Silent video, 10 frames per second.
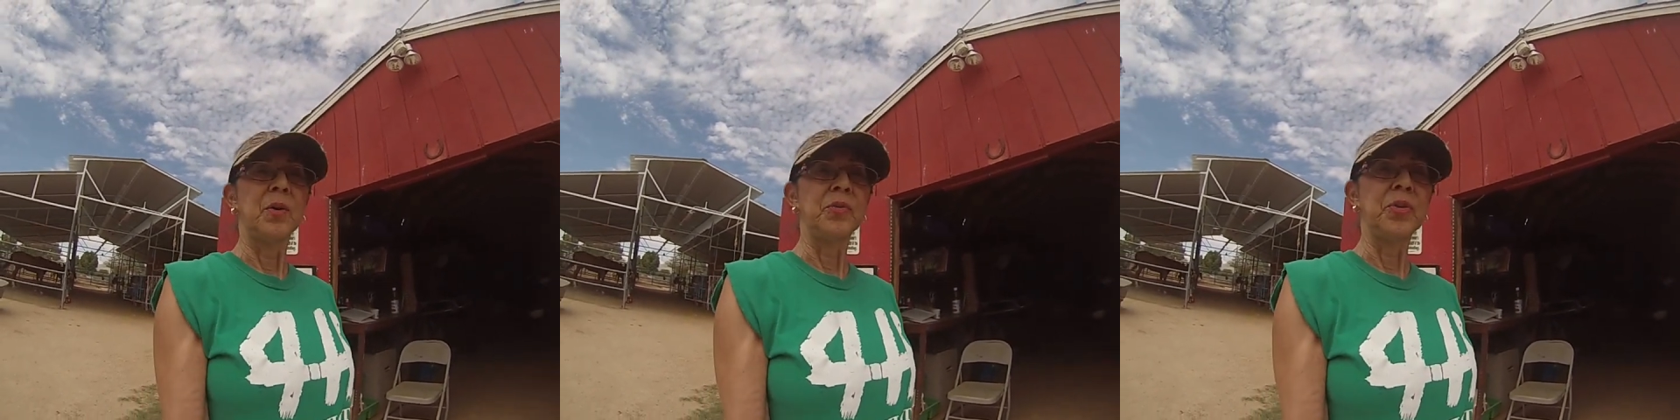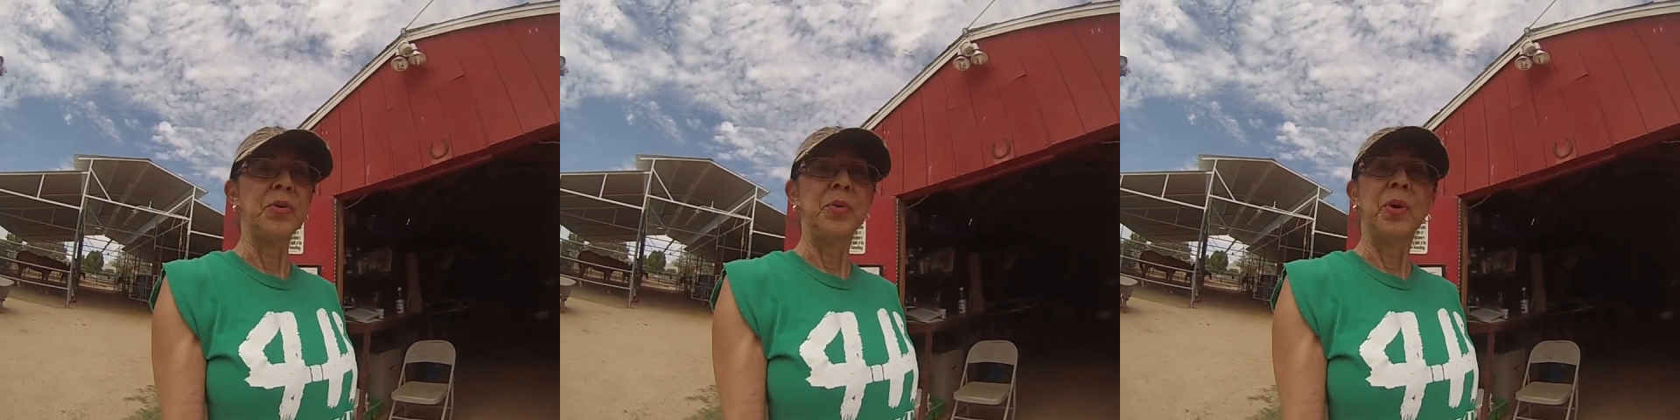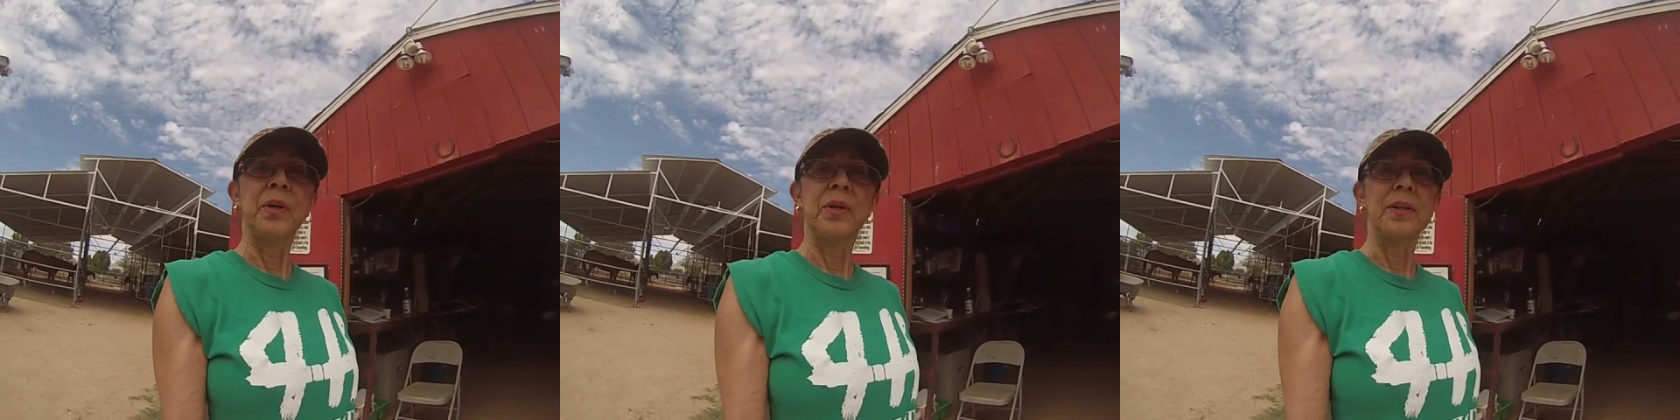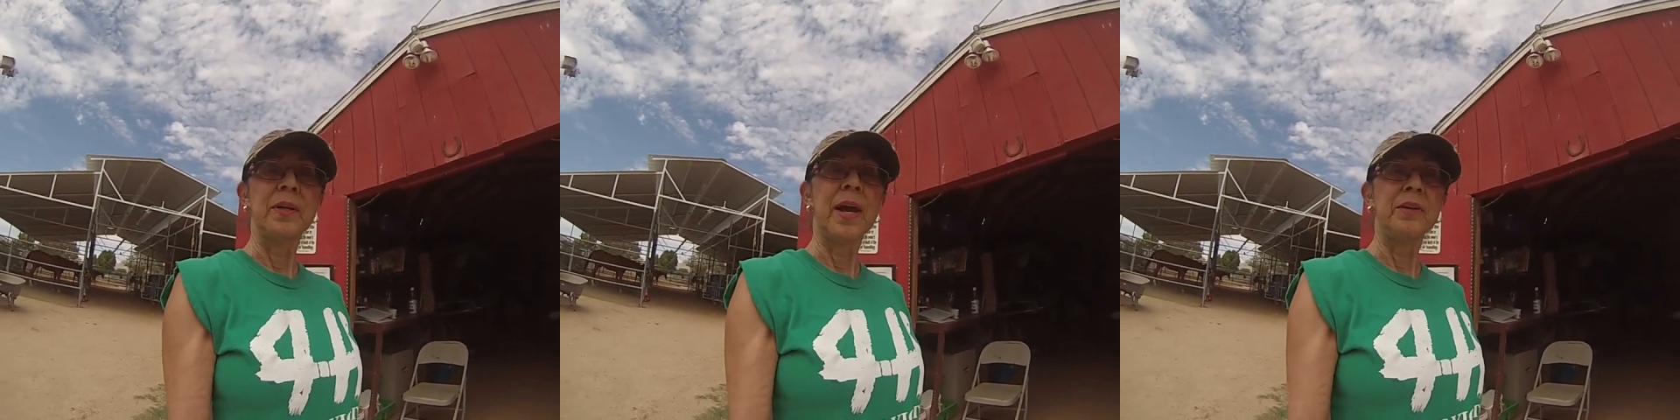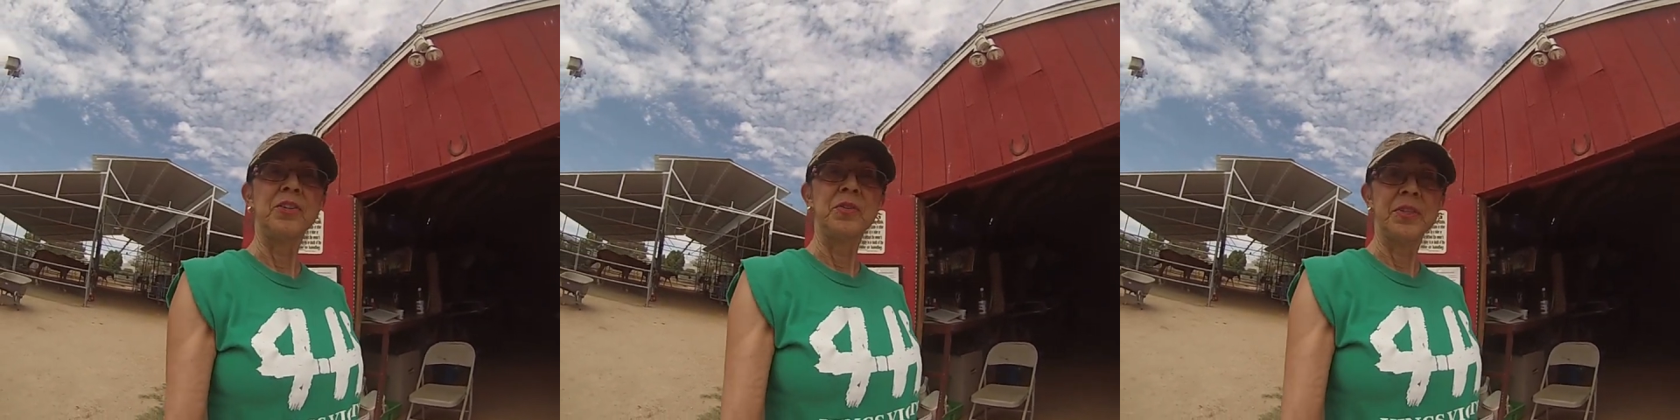go through uh,
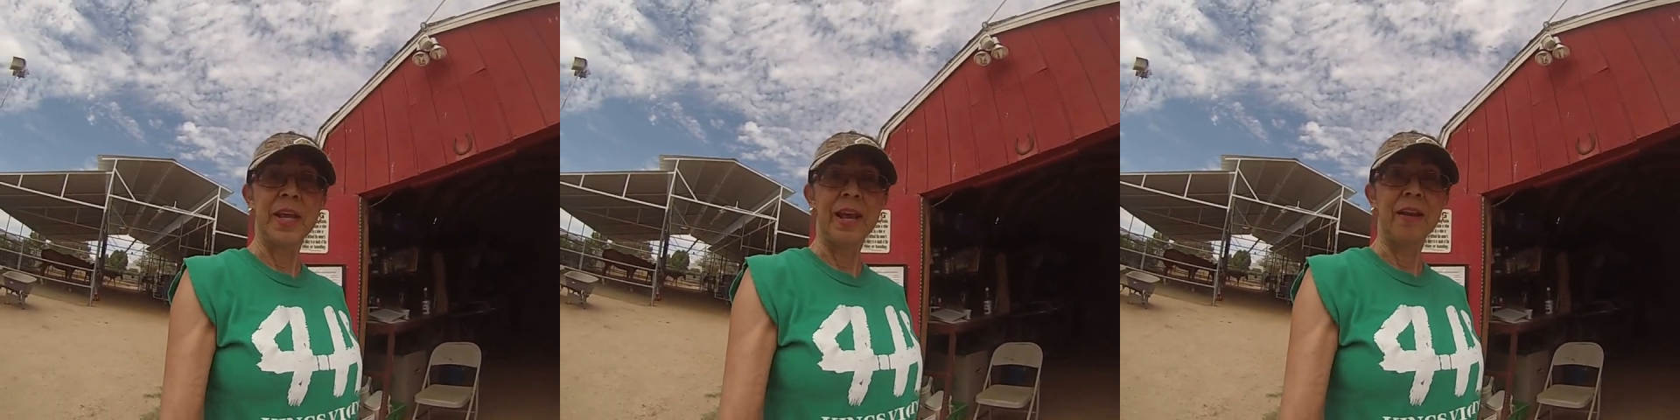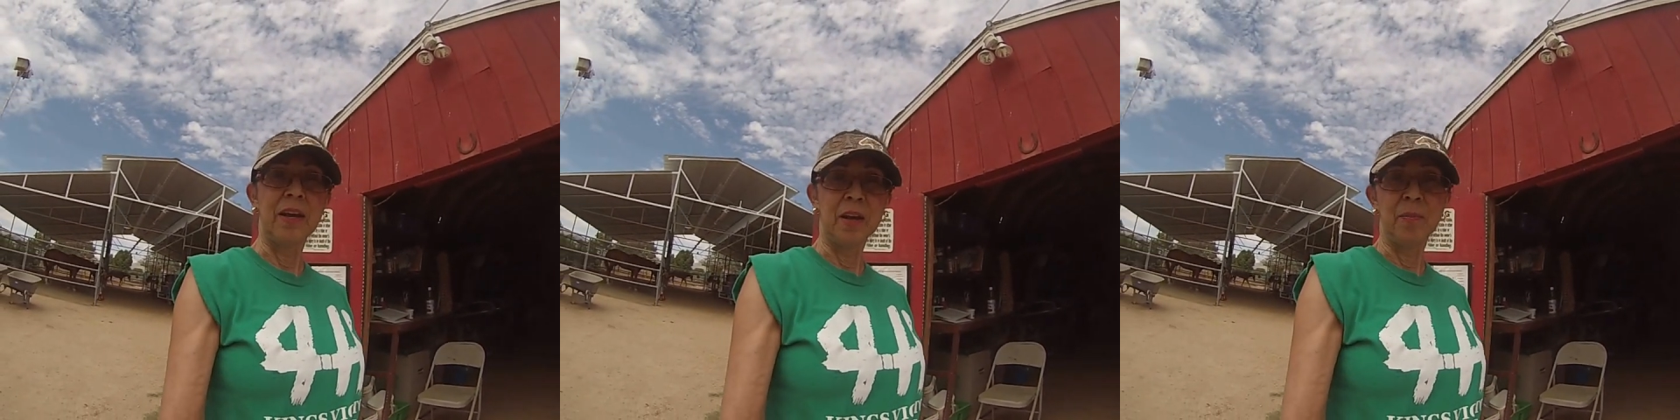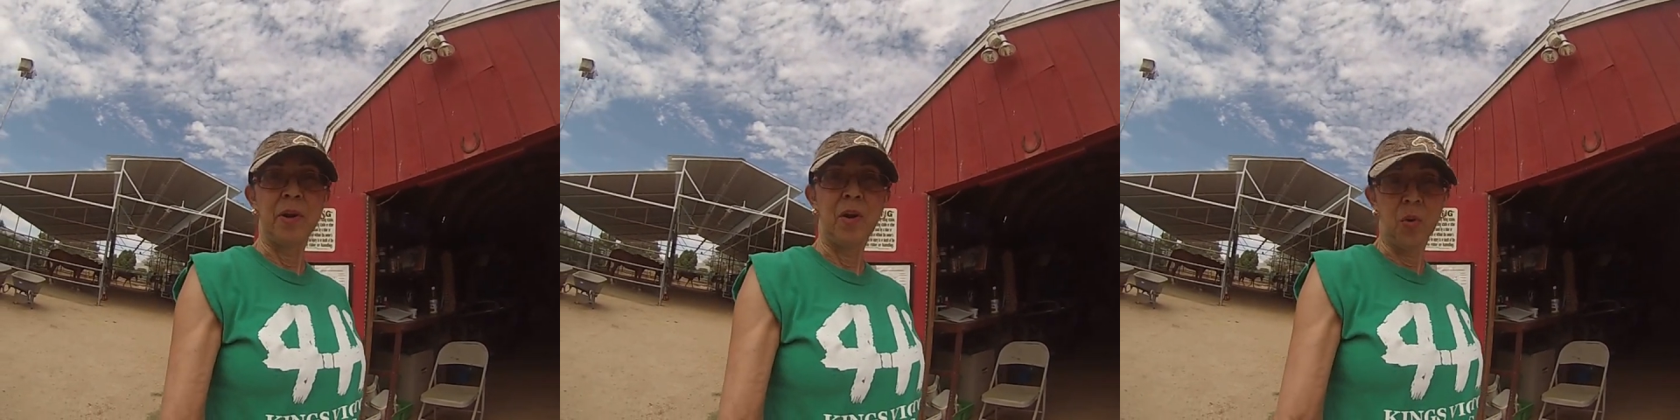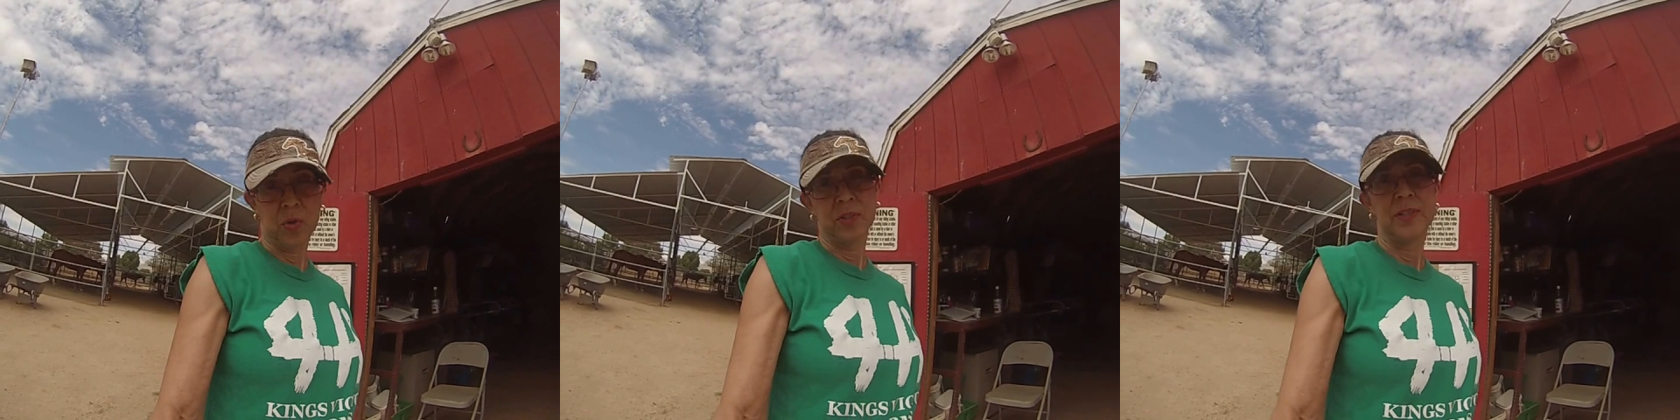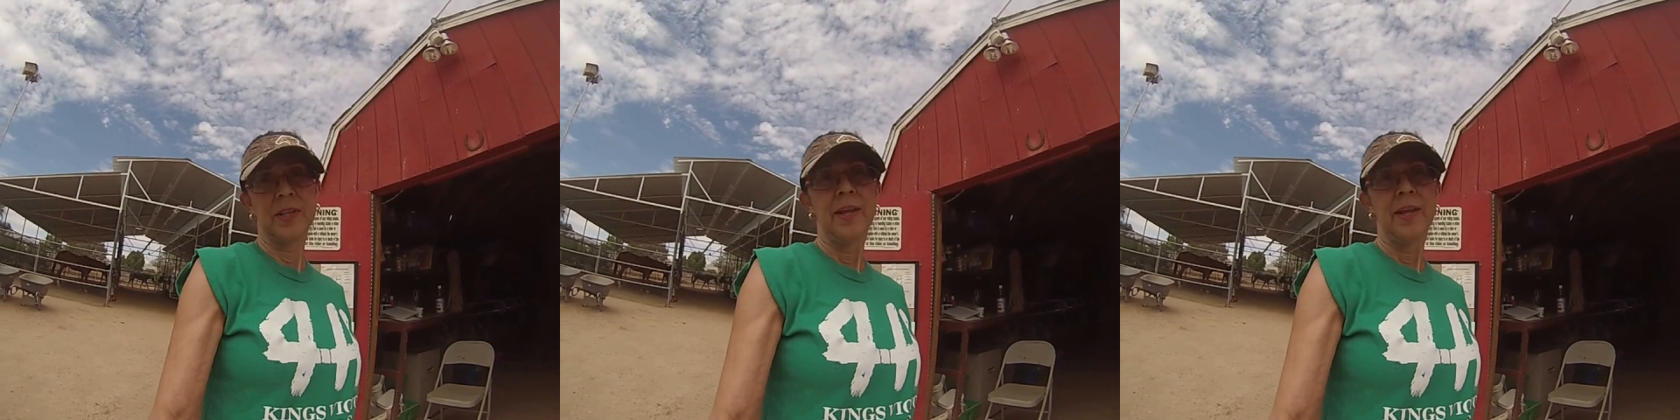how to saddle up a horse.